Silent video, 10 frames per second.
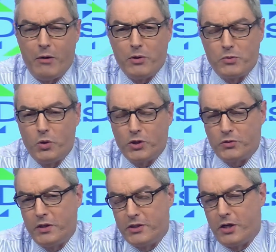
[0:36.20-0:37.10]
That was Wall
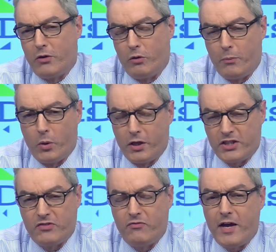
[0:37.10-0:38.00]
Street Journal
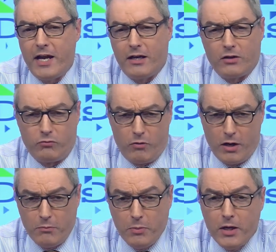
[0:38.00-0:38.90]
reporter Sven
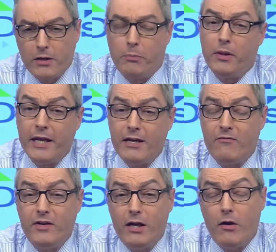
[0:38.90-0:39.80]
Grundberg
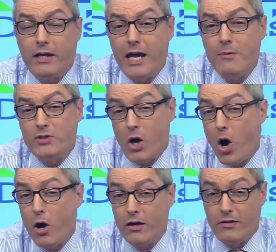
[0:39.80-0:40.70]
playing video games
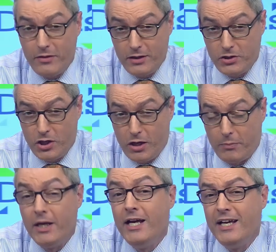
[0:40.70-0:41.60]
on the
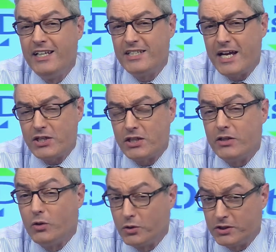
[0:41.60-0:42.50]
job. He's
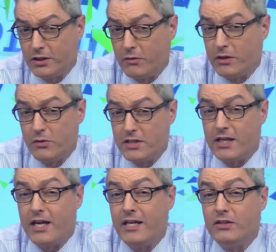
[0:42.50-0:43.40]
actually also
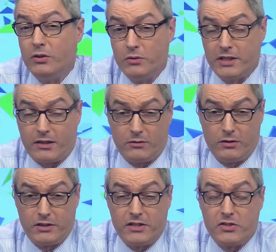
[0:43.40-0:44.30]
using a new
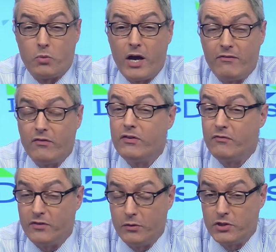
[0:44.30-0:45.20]
technology as the wave of
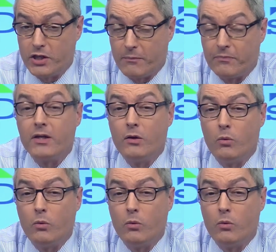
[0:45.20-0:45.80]
the future.